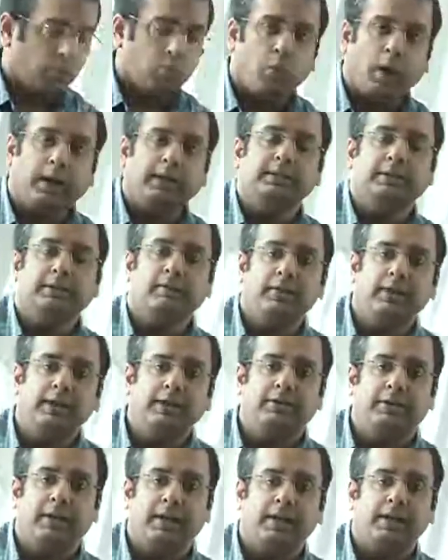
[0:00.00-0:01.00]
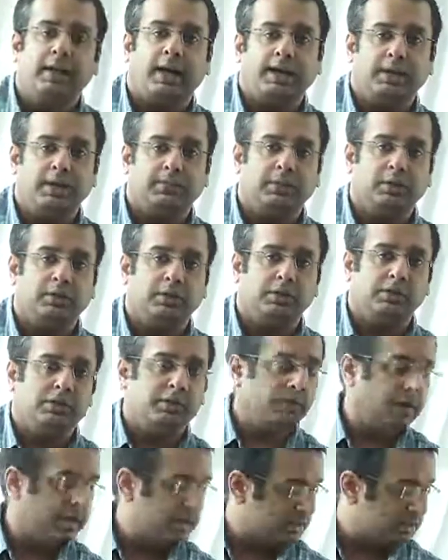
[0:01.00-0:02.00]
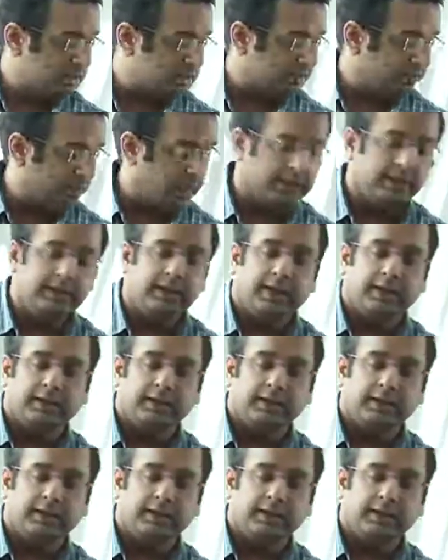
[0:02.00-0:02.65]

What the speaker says: One thing we didn't really like about this device is the fact that